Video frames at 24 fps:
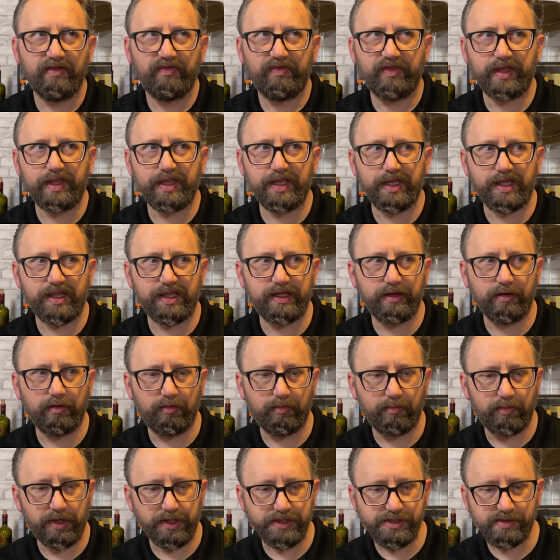This is still
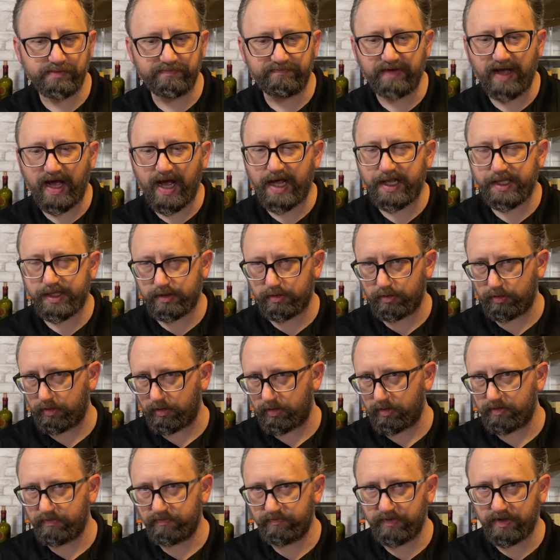much
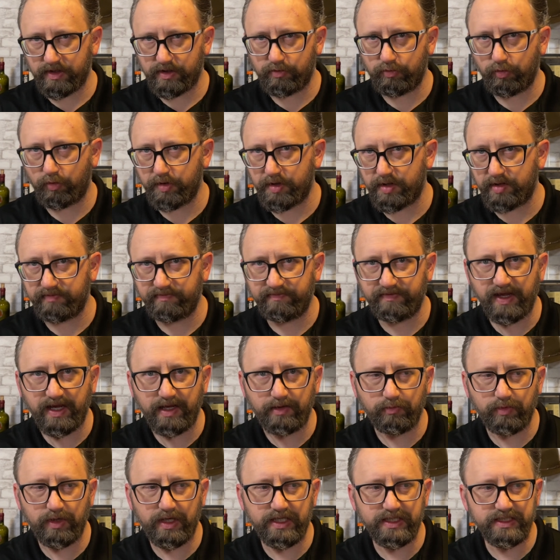faster than Chords of
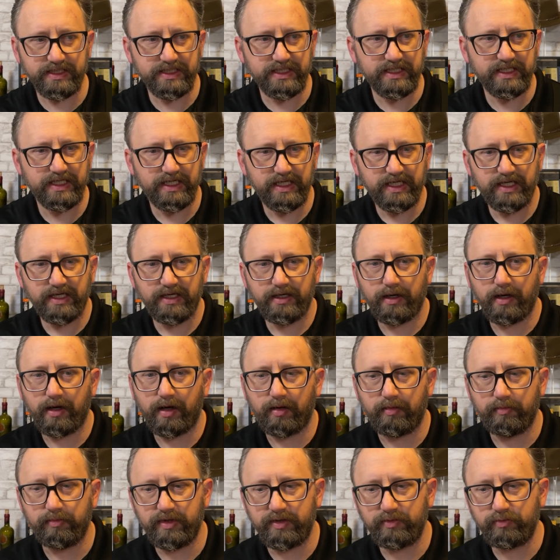Fate went,
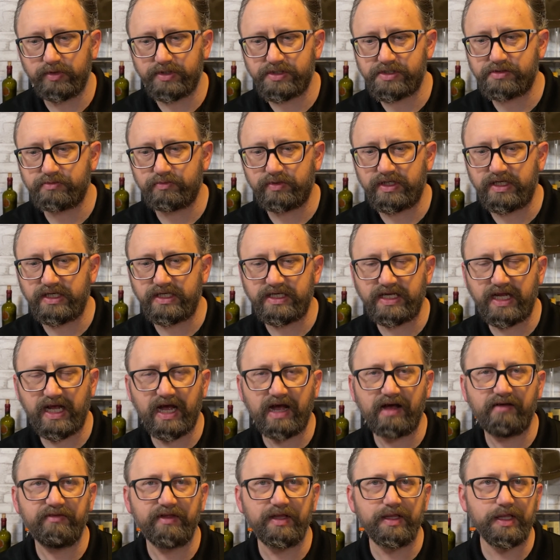in which we didn't
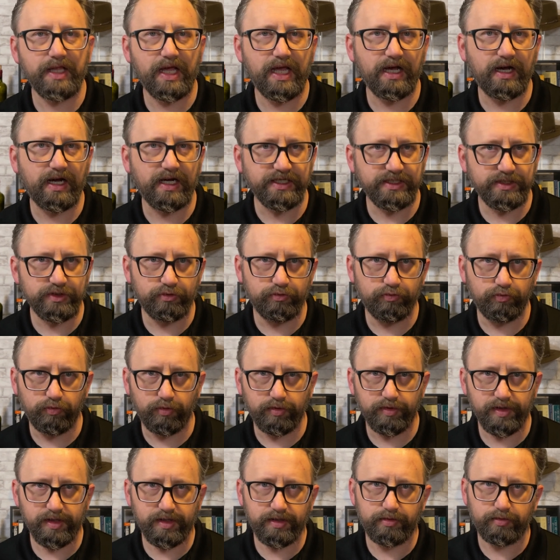have these AI
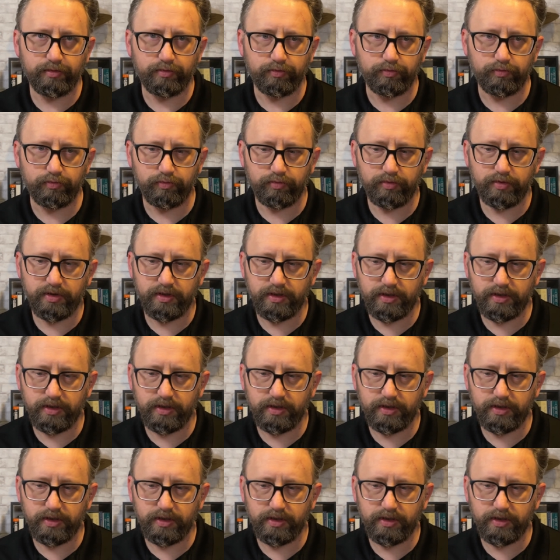tools to